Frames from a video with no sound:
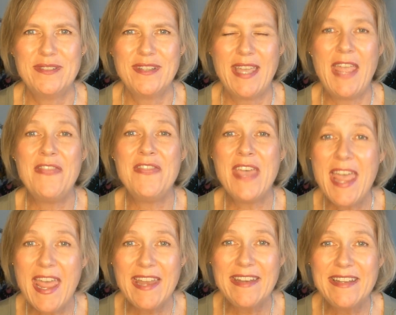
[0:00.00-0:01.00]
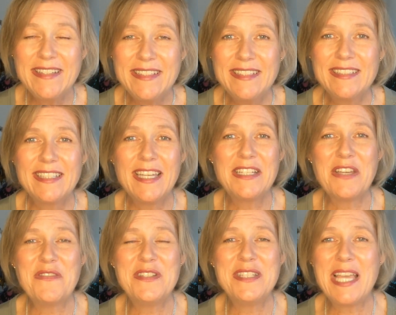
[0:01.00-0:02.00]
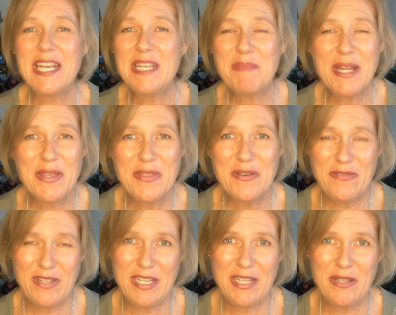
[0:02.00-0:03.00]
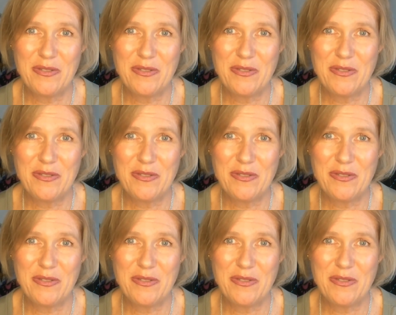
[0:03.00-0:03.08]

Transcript: And then, like I've said in my other videos,